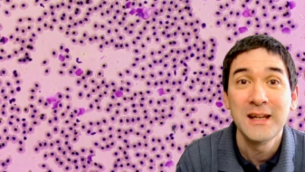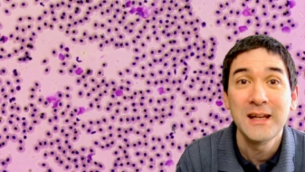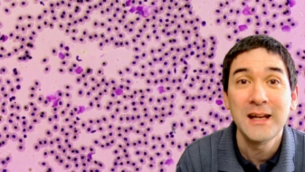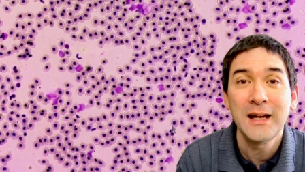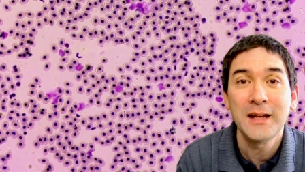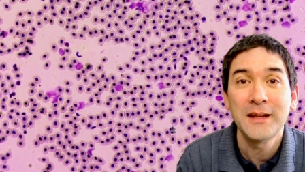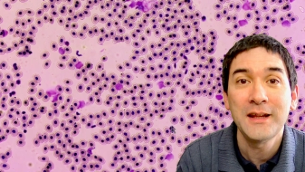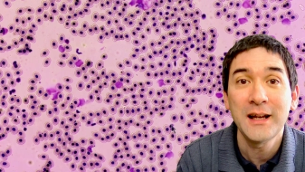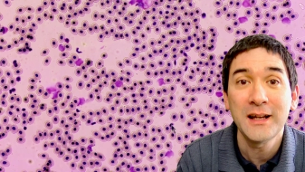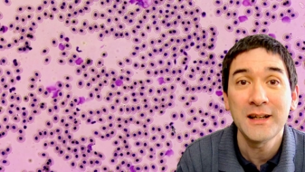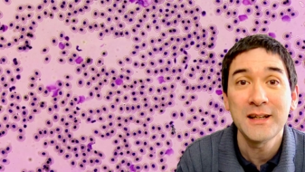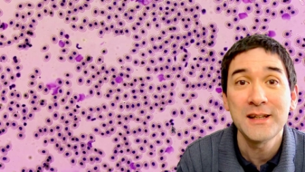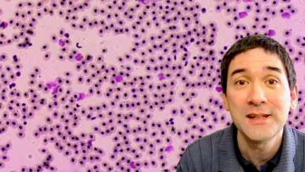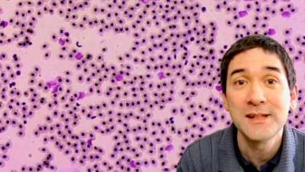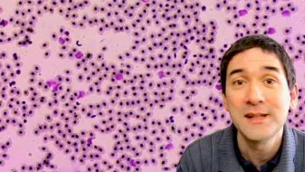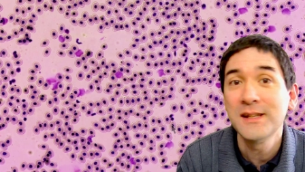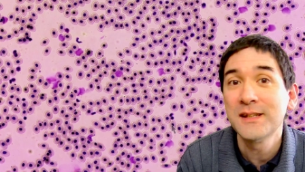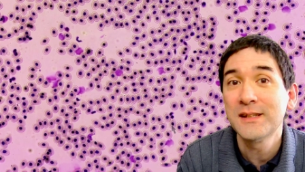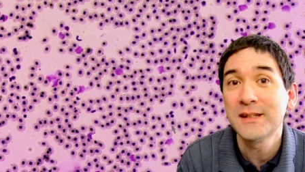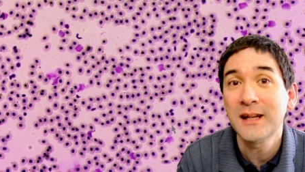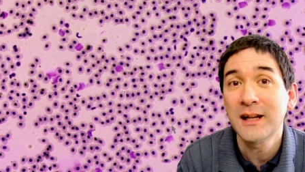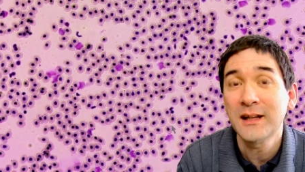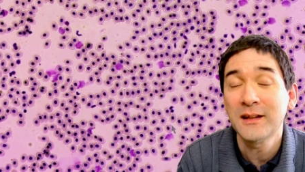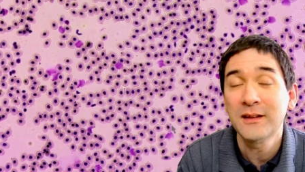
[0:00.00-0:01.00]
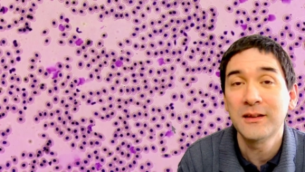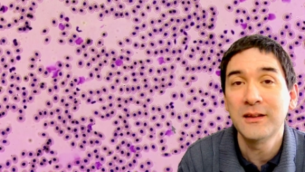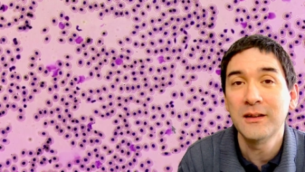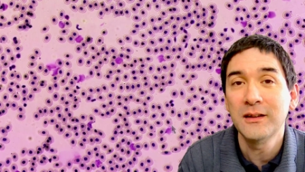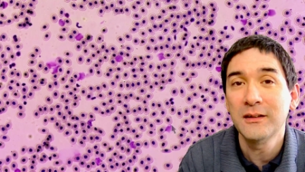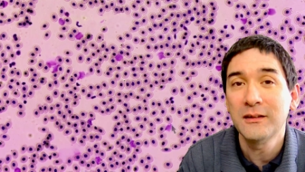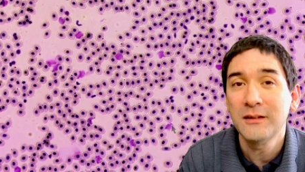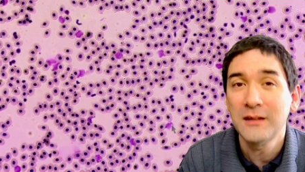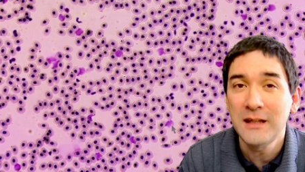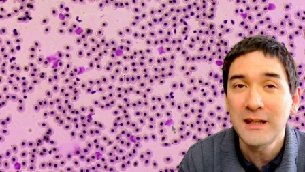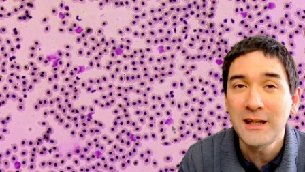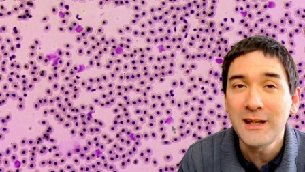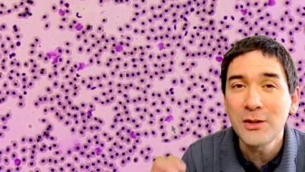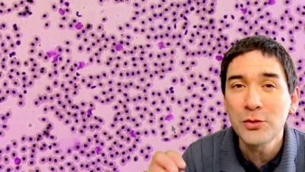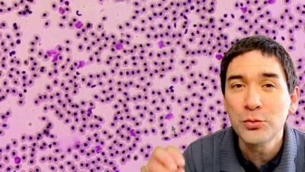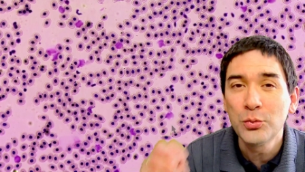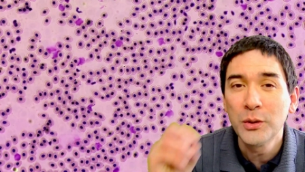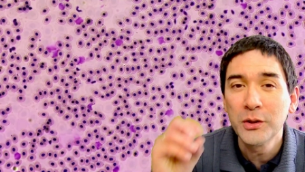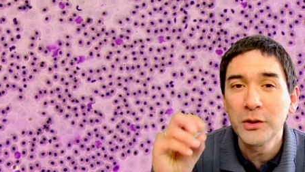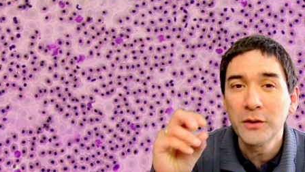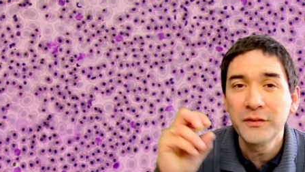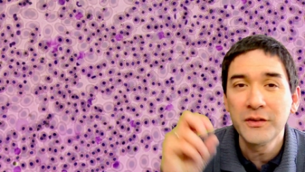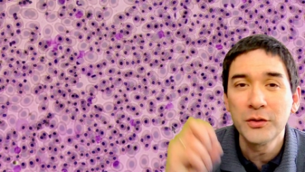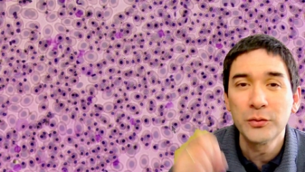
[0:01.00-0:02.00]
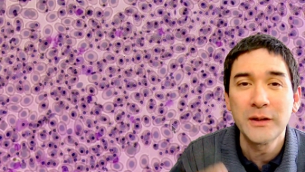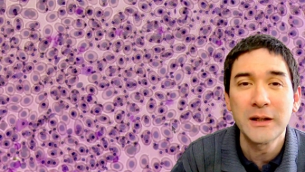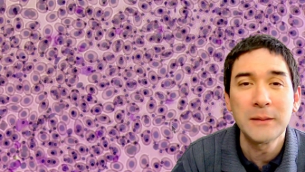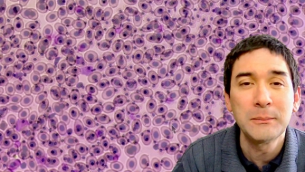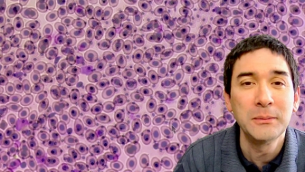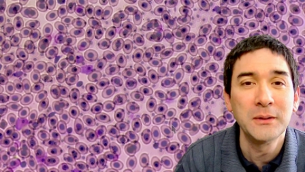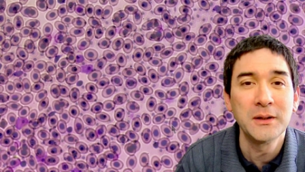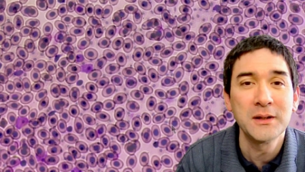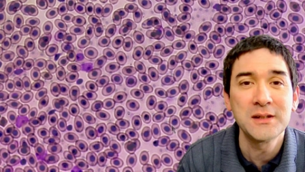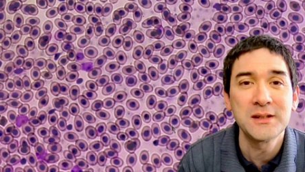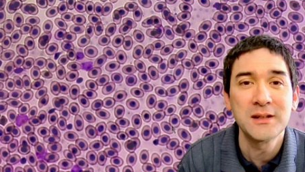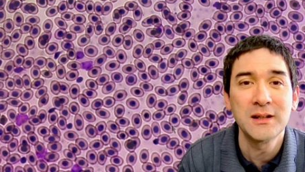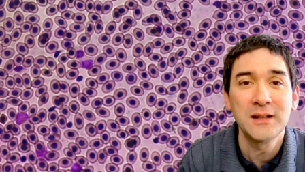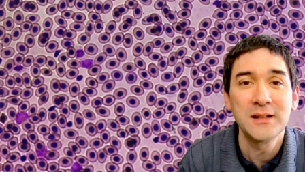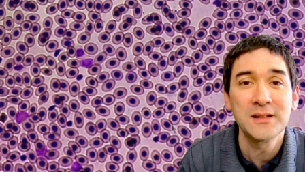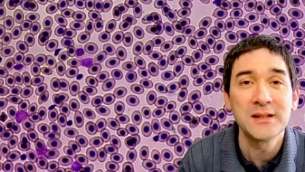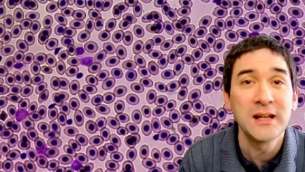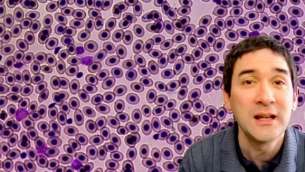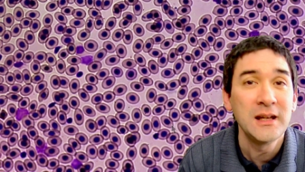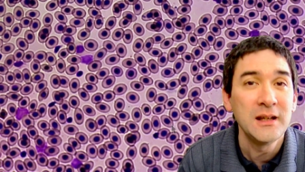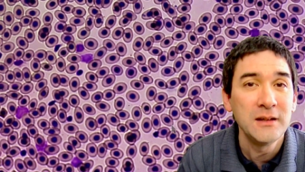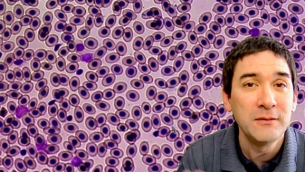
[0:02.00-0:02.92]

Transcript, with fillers: And that is, is that uh, each one of the red blood cells,